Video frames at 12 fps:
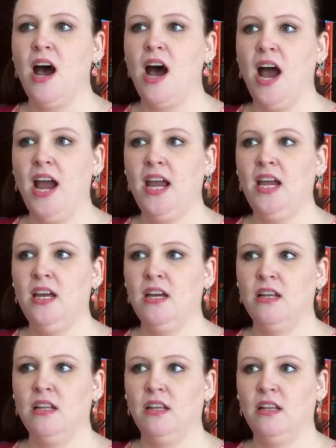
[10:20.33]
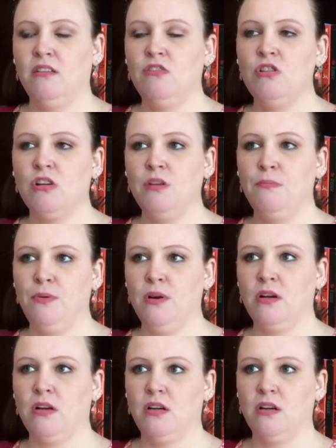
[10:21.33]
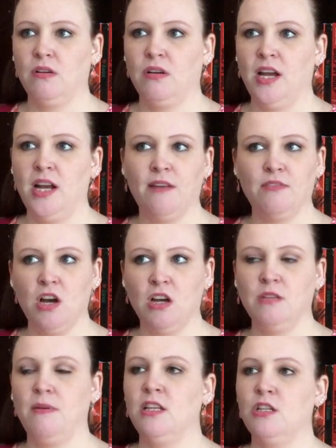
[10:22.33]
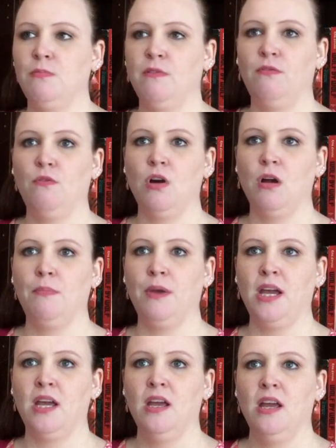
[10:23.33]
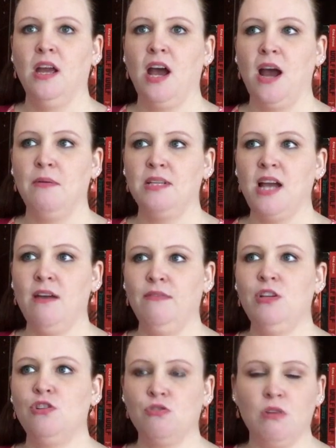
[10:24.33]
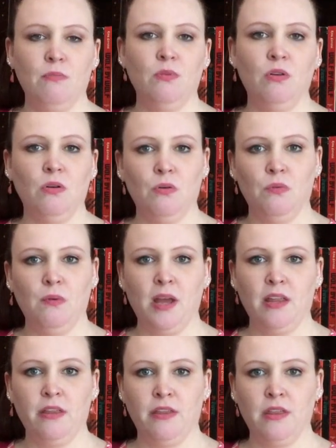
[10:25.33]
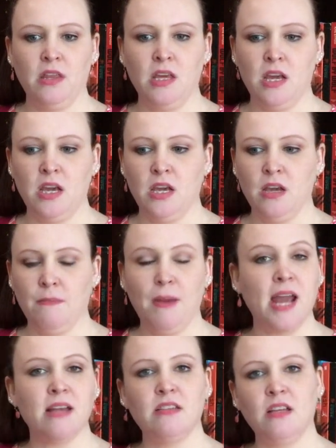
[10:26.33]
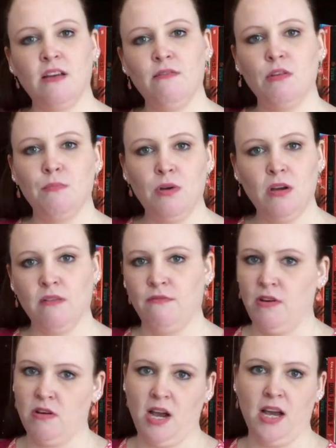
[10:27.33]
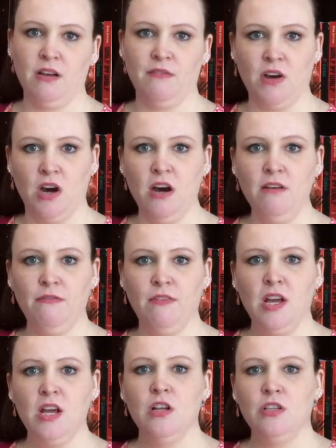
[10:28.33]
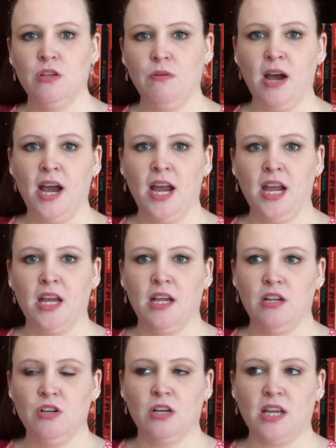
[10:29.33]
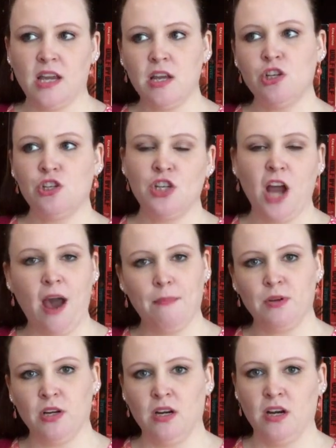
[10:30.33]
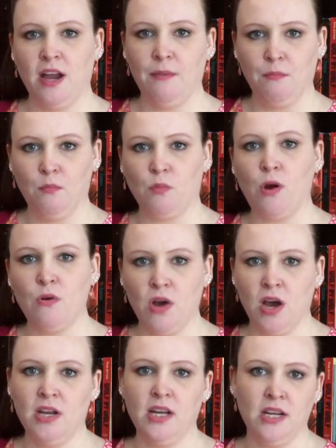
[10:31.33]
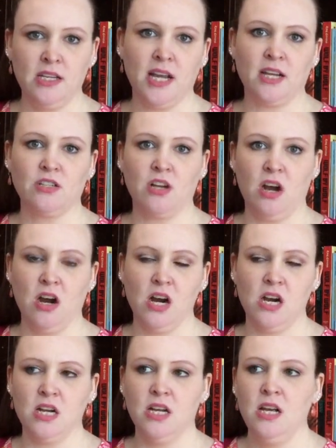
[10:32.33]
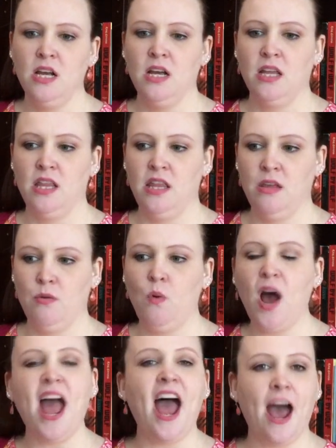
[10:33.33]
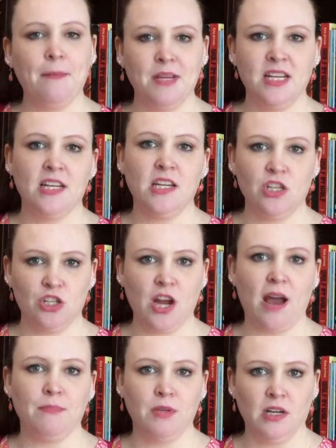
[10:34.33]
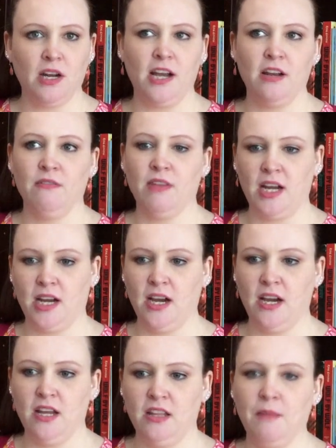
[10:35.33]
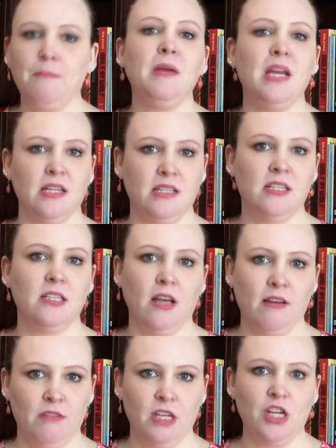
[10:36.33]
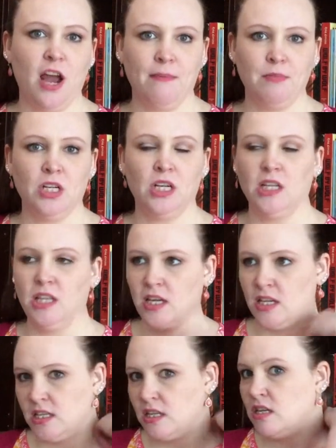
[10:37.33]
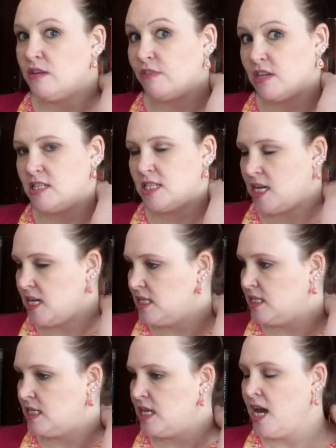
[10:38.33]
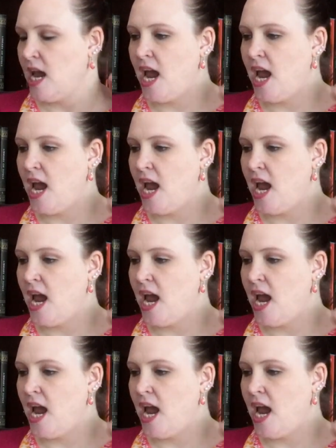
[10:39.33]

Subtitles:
I took a book, and I've talked about this before, but I was having trouble with the pacing of the book. It felt kind of off. So I took each chapter and wrote on an index card what happened in each chapter, kind of like the beats of the chapter, the different scenes.